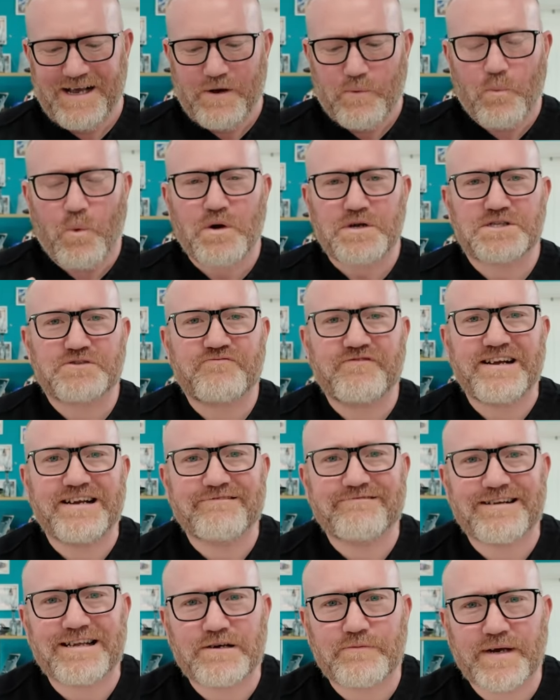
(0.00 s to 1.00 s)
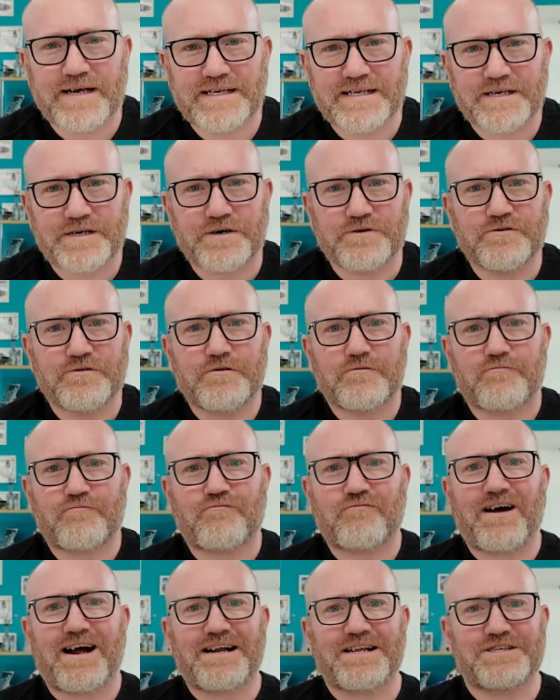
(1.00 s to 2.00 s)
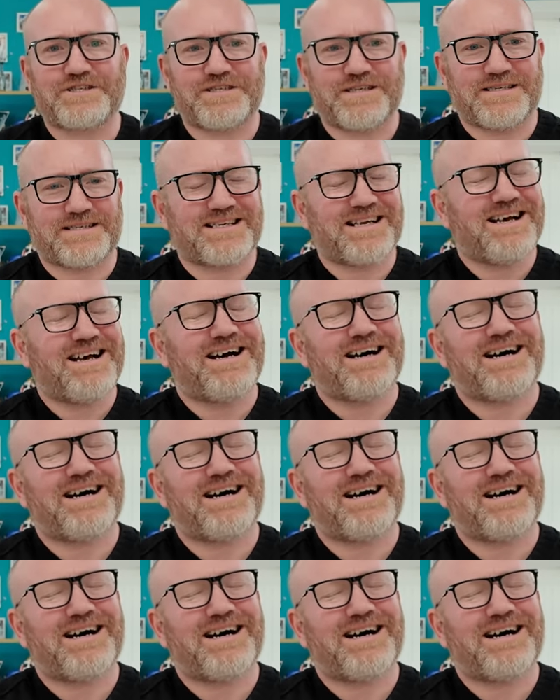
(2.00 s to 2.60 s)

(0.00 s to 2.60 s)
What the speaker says: What's really, really quick to go? Radishes.